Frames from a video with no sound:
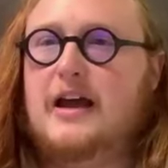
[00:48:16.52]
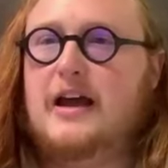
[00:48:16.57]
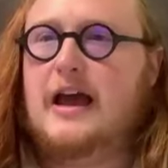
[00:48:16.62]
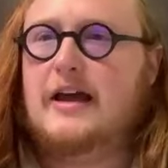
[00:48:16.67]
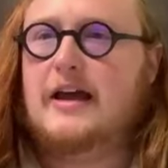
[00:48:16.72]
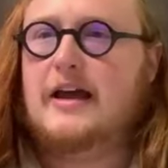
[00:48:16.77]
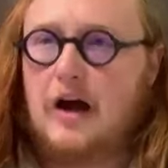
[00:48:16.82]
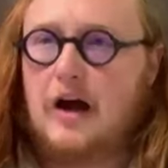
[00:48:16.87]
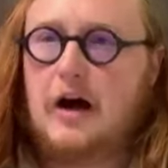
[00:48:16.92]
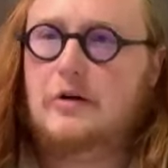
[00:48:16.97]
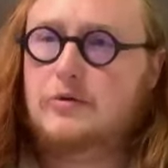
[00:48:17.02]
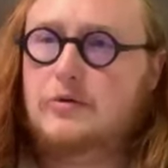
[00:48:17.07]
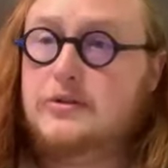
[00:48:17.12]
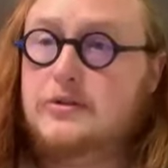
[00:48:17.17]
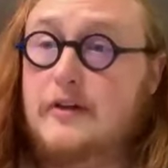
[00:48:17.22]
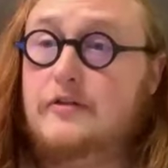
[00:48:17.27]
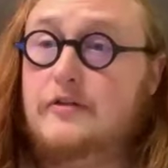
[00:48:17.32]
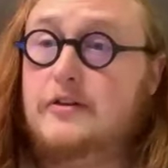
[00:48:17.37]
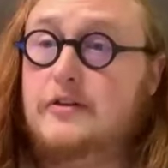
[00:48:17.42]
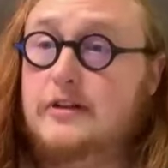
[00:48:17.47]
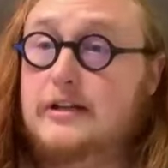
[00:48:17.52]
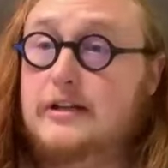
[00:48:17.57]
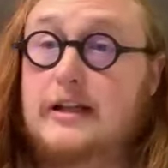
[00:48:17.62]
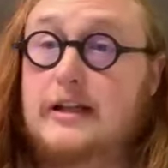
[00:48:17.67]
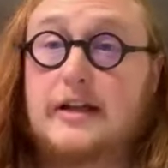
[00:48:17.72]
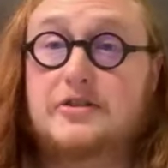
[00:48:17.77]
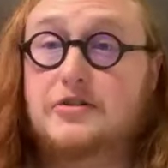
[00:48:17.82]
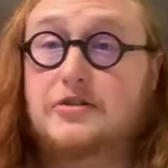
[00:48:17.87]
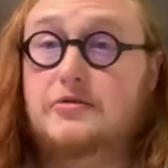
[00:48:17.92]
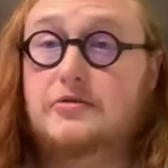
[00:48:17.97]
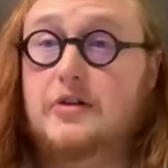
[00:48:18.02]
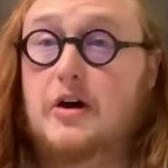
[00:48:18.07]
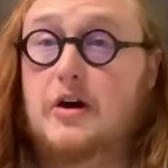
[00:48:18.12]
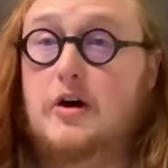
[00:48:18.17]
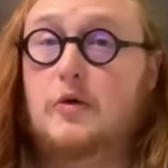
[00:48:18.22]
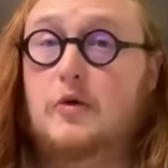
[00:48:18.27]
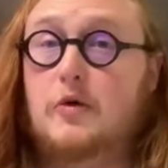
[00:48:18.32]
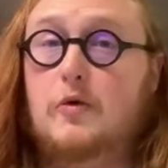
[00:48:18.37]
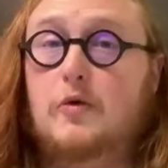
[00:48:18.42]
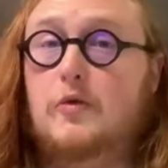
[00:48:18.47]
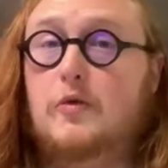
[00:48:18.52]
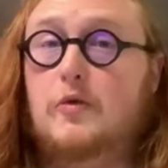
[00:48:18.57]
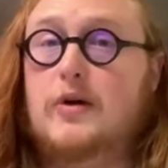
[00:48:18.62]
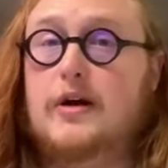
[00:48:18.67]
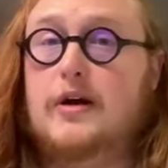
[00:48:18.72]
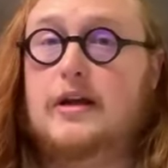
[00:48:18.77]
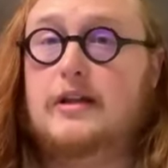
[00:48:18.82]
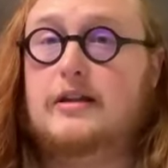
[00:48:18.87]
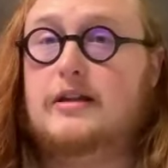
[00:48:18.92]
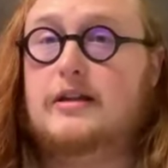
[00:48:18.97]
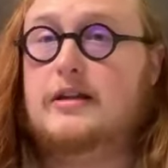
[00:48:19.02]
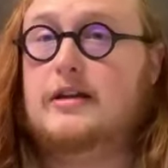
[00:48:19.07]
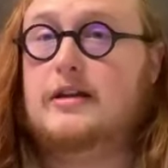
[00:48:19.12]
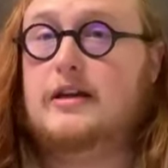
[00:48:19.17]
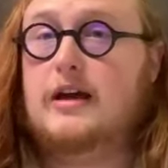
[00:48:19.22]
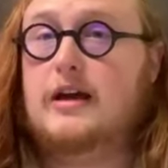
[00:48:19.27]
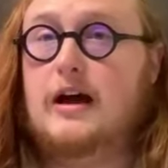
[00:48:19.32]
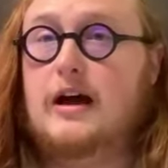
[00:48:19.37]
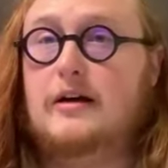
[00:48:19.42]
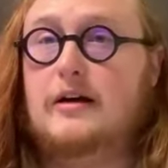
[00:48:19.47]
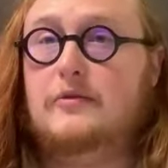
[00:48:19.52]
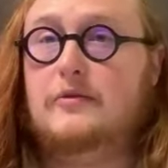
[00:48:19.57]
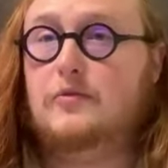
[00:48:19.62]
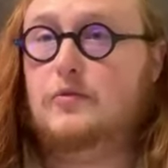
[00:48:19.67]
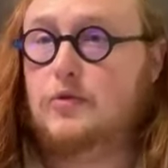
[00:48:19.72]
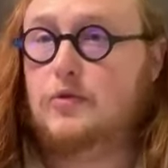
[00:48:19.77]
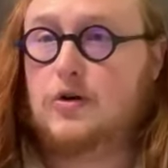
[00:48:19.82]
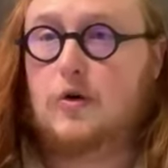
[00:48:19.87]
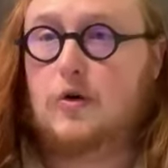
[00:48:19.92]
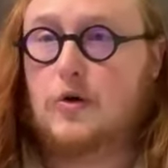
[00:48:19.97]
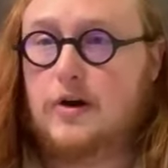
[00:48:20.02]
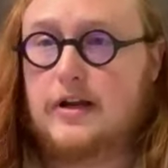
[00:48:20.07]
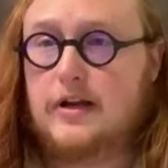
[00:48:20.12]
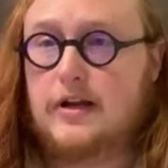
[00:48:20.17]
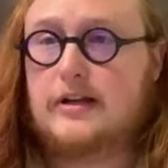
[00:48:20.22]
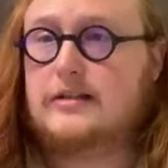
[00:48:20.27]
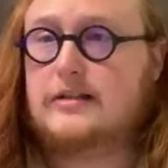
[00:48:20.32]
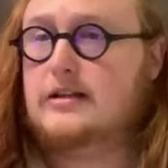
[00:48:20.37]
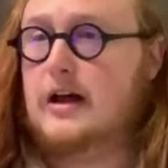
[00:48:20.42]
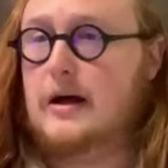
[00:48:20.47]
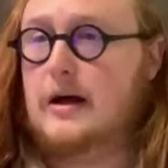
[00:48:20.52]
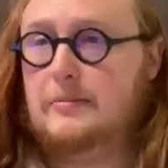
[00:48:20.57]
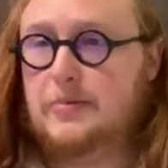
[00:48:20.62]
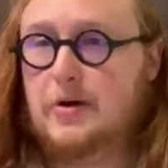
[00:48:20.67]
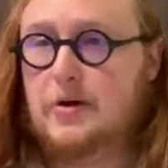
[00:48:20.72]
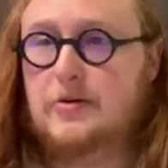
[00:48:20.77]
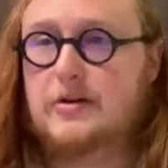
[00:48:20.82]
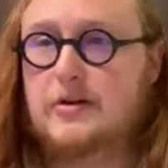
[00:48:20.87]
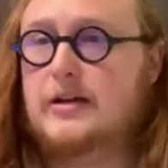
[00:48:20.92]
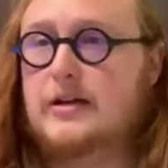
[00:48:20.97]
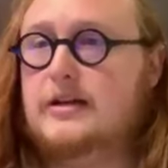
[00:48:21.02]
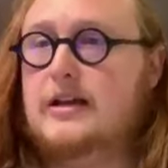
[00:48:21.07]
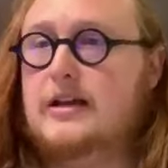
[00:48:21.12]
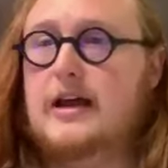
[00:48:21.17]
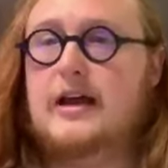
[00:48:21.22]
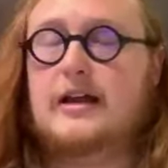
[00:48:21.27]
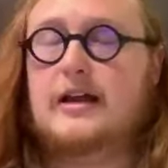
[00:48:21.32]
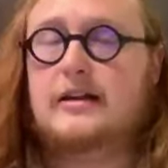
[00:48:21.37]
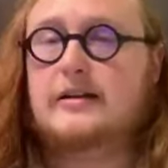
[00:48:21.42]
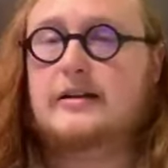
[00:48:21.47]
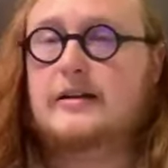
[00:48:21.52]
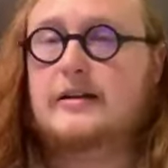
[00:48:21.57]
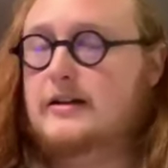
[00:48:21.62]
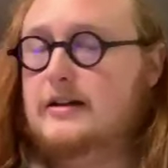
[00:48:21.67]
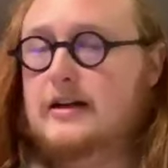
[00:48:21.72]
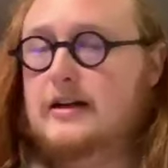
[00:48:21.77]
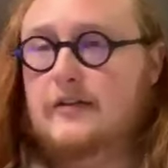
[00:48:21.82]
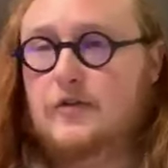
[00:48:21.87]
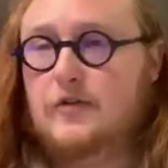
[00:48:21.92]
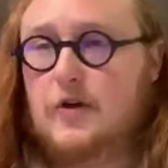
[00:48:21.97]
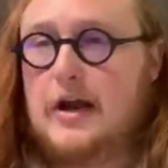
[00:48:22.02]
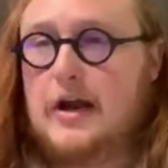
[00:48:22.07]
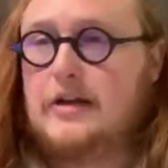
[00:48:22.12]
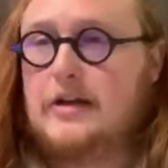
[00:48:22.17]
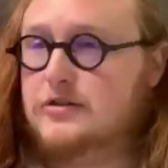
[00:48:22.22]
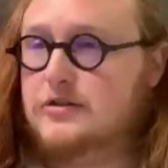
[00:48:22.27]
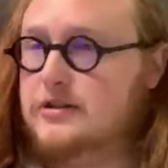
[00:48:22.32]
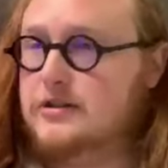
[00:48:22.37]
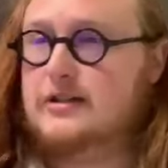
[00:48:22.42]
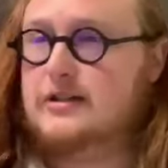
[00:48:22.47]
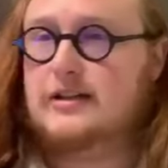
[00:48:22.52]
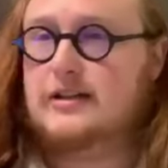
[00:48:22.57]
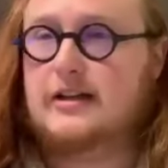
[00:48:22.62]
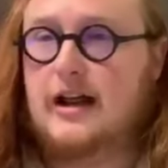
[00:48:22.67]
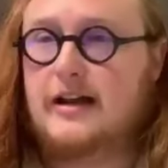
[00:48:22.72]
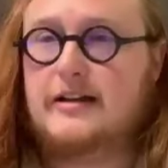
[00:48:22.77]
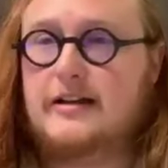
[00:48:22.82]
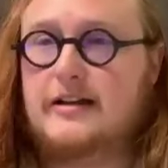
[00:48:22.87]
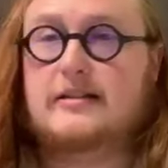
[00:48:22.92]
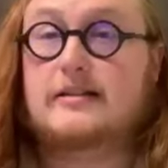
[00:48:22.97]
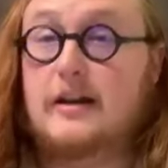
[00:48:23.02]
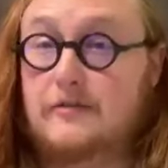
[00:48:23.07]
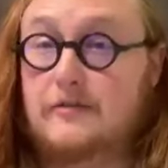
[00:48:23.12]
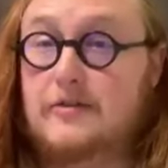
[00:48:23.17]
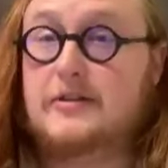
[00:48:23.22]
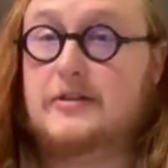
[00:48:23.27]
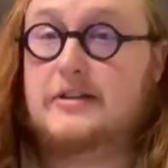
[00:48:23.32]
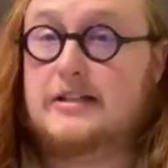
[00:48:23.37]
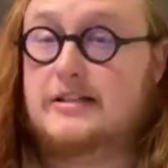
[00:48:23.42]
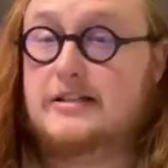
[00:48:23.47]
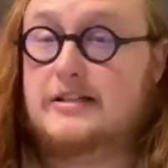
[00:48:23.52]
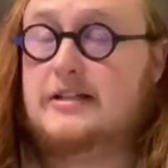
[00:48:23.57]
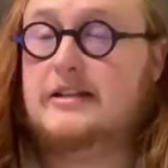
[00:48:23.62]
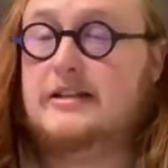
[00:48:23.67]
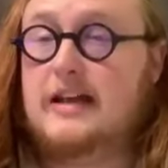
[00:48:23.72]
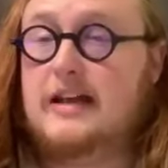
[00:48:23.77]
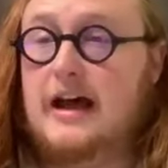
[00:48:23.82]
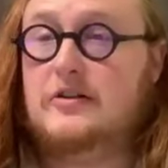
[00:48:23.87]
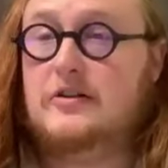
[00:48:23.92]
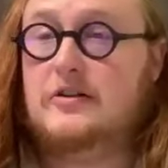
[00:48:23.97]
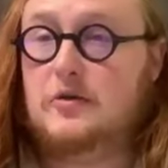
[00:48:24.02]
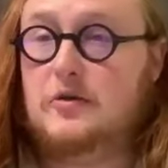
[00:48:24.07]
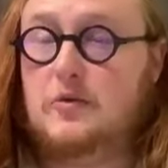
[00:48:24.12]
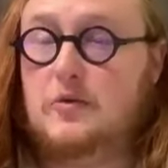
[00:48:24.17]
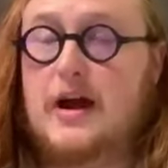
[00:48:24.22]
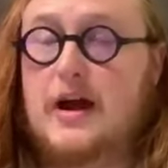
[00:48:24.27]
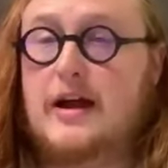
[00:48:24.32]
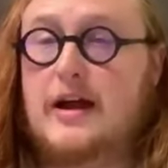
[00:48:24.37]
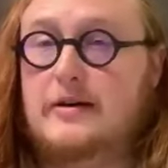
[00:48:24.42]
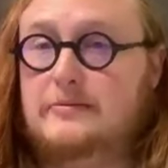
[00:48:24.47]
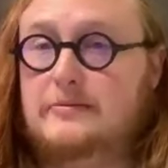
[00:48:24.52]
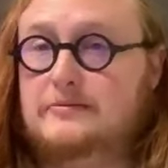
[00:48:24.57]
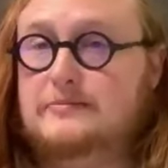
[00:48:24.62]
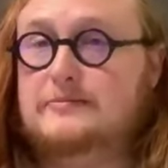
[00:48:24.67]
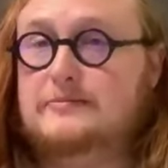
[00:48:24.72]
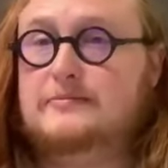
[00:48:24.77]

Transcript: And I will definitely let you know when the recording gets uploaded. And if you're interested, I can definitely send that your way.